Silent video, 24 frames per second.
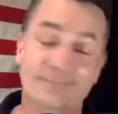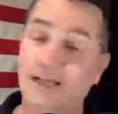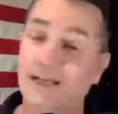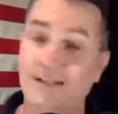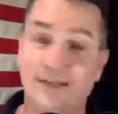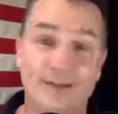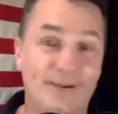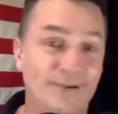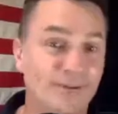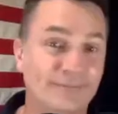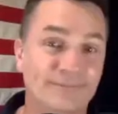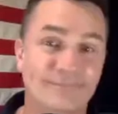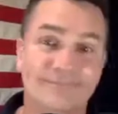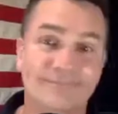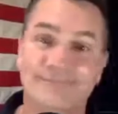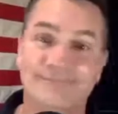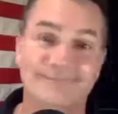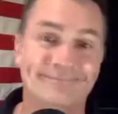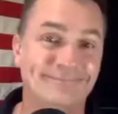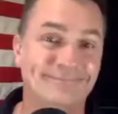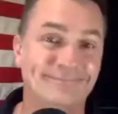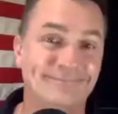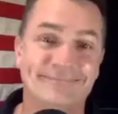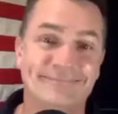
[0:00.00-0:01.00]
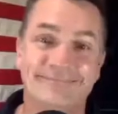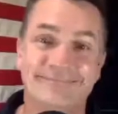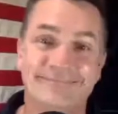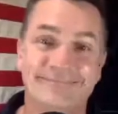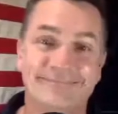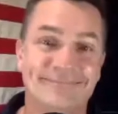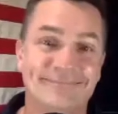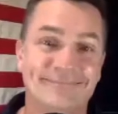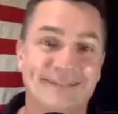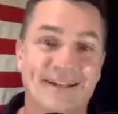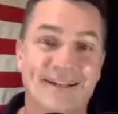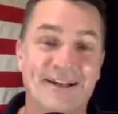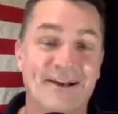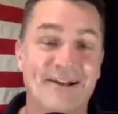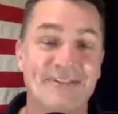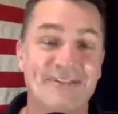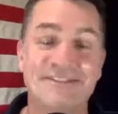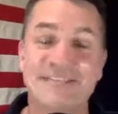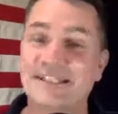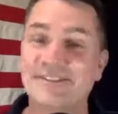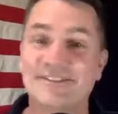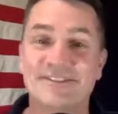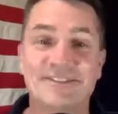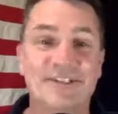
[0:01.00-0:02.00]
I know it. That, I
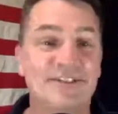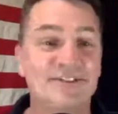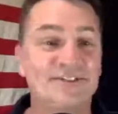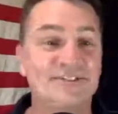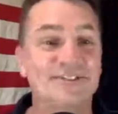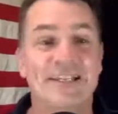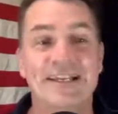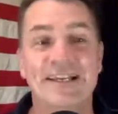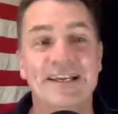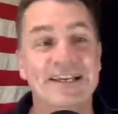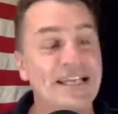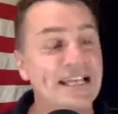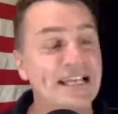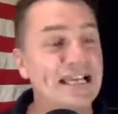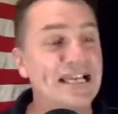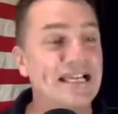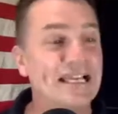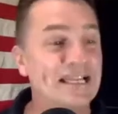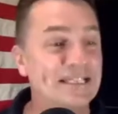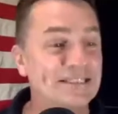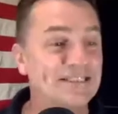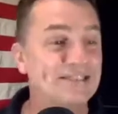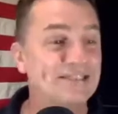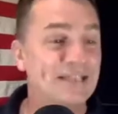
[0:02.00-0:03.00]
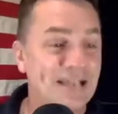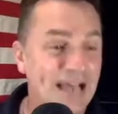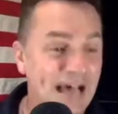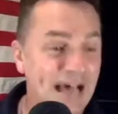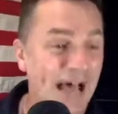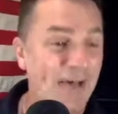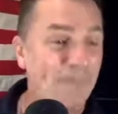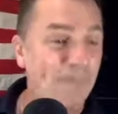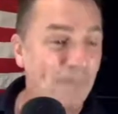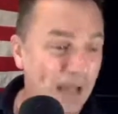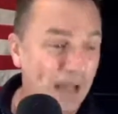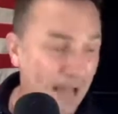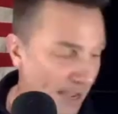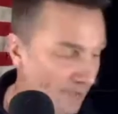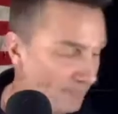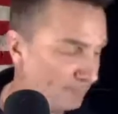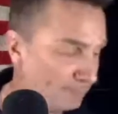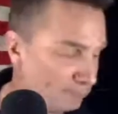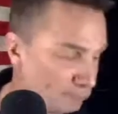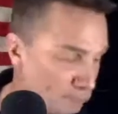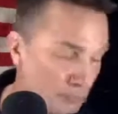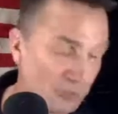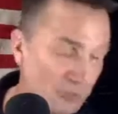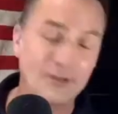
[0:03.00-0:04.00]
it there's it, it's I'm
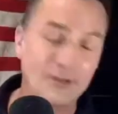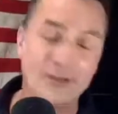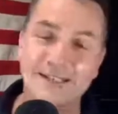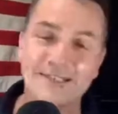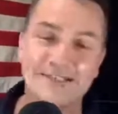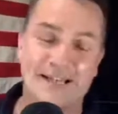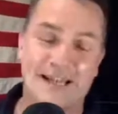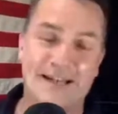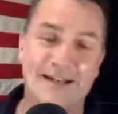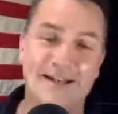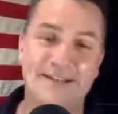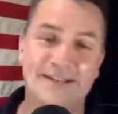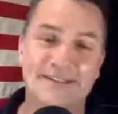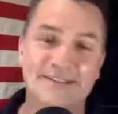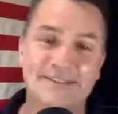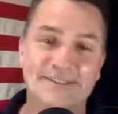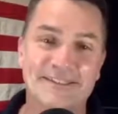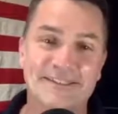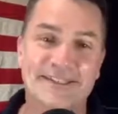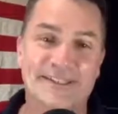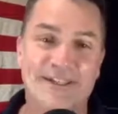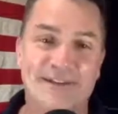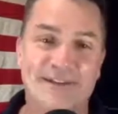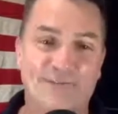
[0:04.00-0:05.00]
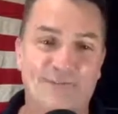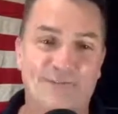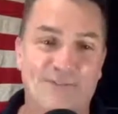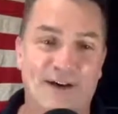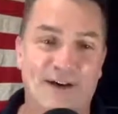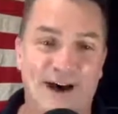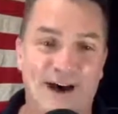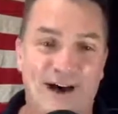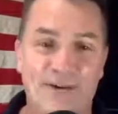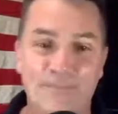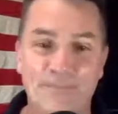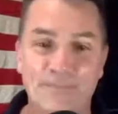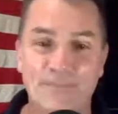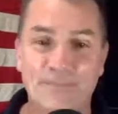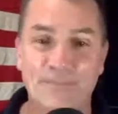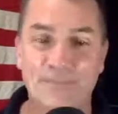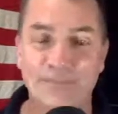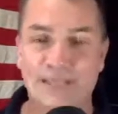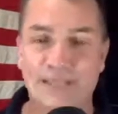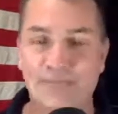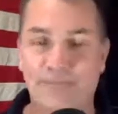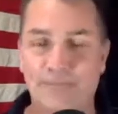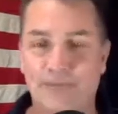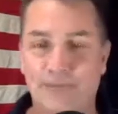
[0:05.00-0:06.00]
I'm really excited to see if uh,
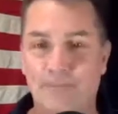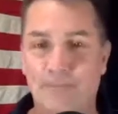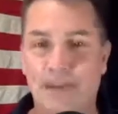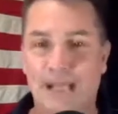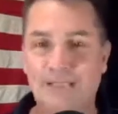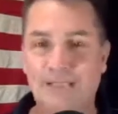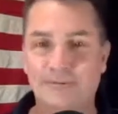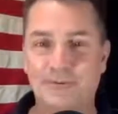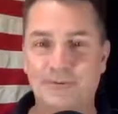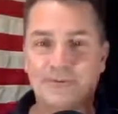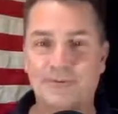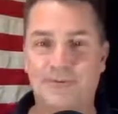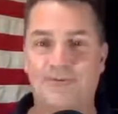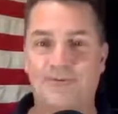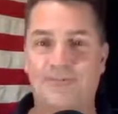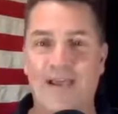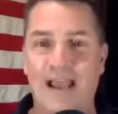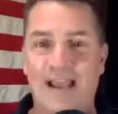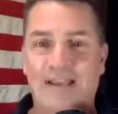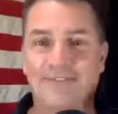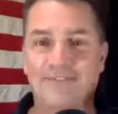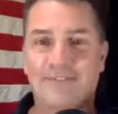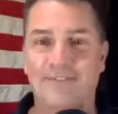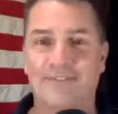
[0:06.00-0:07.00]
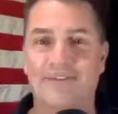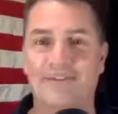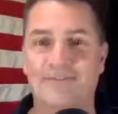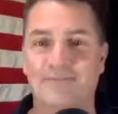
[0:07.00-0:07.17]
if the Patriots affect